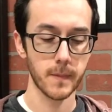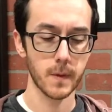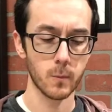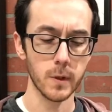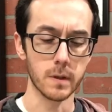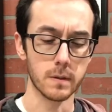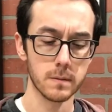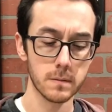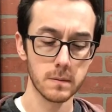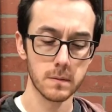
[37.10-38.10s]
Will.
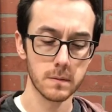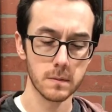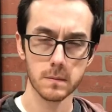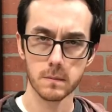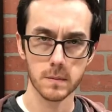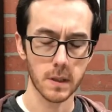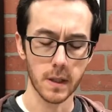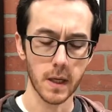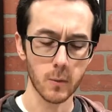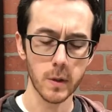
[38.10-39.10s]

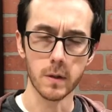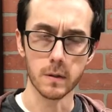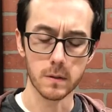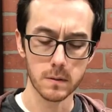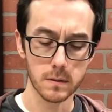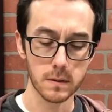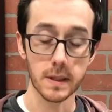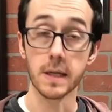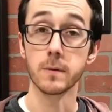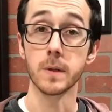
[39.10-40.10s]
Hey, Will,
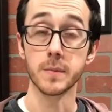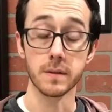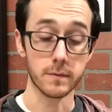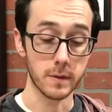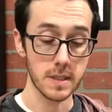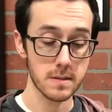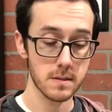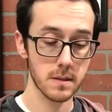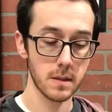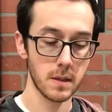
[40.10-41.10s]
interrupted a voice.
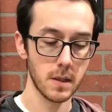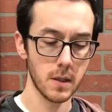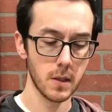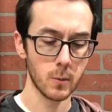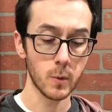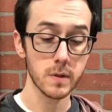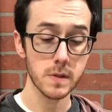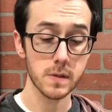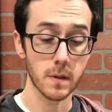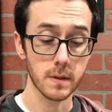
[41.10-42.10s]
Will
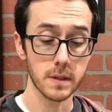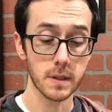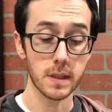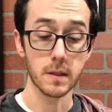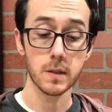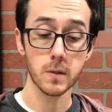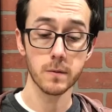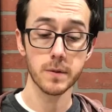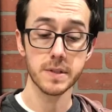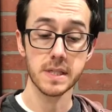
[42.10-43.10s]
started and looked over
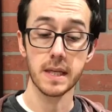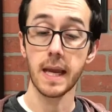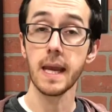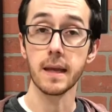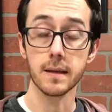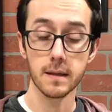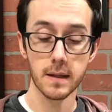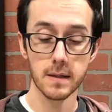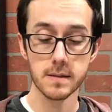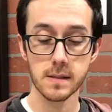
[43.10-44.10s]
to see Hank
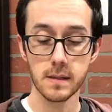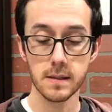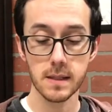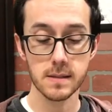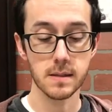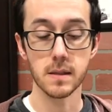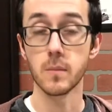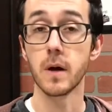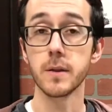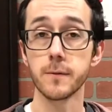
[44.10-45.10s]
sitting next to him
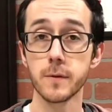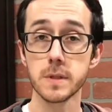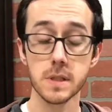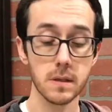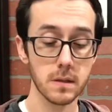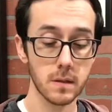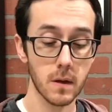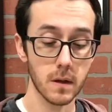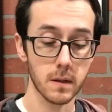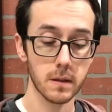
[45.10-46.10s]
on the front seat of the
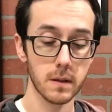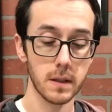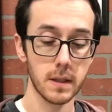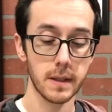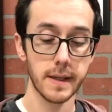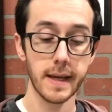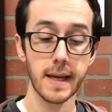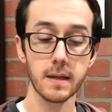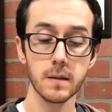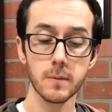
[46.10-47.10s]
car. Hank
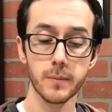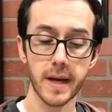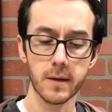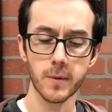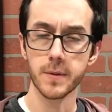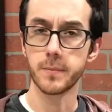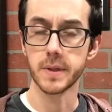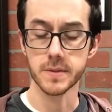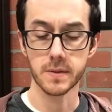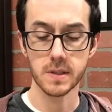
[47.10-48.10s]
looked back with a
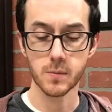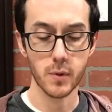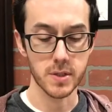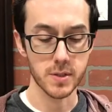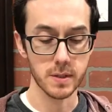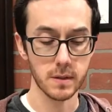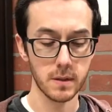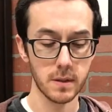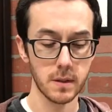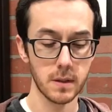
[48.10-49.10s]
puzzled expression.
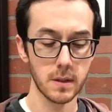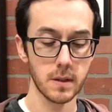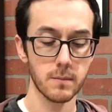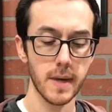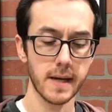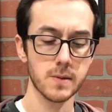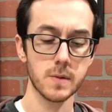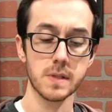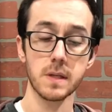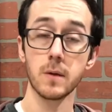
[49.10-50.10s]
Max was
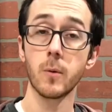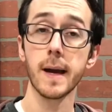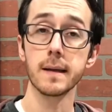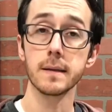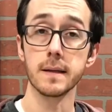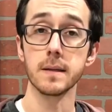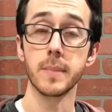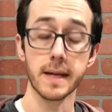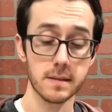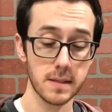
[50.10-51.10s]
sitting quietly in the
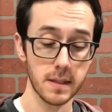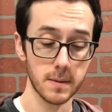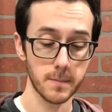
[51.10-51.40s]
back seat.